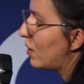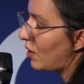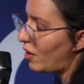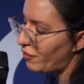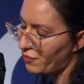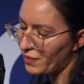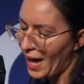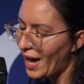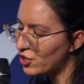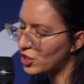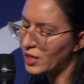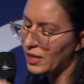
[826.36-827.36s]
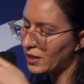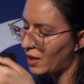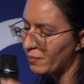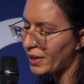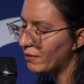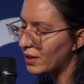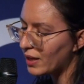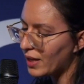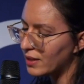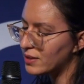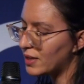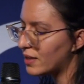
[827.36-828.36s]
of hashing and comparing
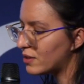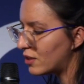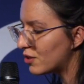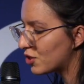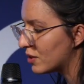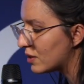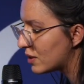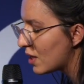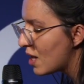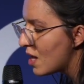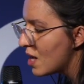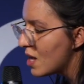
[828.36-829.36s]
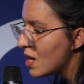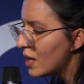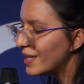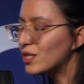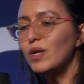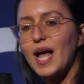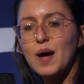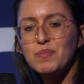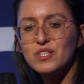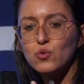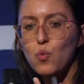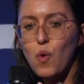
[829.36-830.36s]
against the assertions, it only
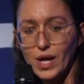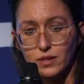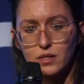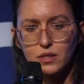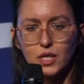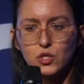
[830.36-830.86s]
happens once.